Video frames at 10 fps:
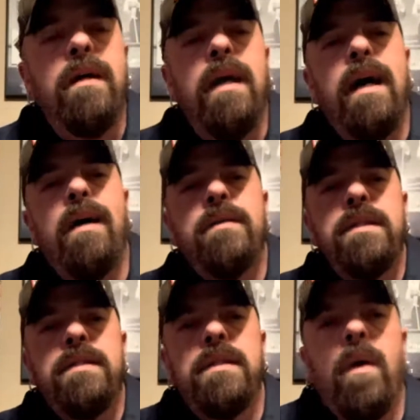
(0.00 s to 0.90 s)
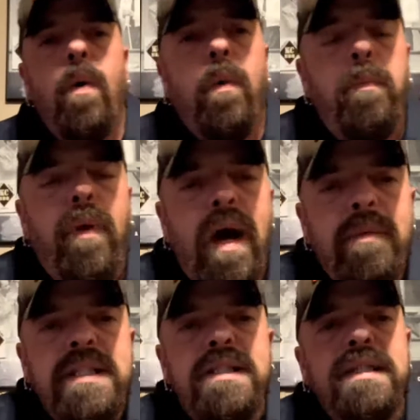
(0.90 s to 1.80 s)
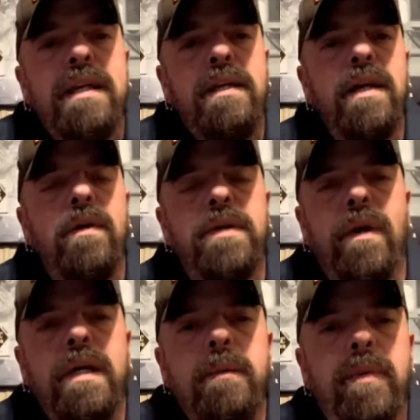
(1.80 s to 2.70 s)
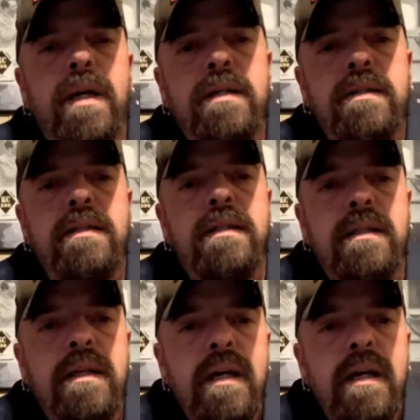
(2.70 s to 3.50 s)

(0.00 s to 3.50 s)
in the house. So probably just a little turkey breast and